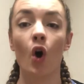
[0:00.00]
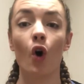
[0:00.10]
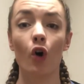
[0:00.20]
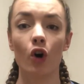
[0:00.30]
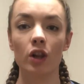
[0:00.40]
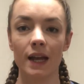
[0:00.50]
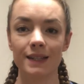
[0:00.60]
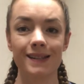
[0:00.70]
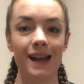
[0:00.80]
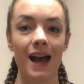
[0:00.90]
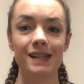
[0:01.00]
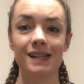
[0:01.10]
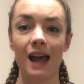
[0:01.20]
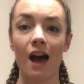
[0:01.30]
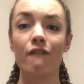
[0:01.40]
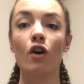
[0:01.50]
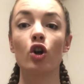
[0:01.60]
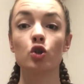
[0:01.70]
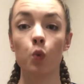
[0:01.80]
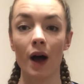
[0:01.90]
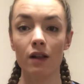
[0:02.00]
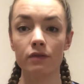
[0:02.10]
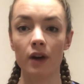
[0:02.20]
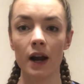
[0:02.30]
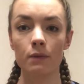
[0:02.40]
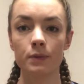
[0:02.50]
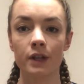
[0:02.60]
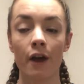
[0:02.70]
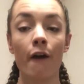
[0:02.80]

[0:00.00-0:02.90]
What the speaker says: all exercises are for 12 reps,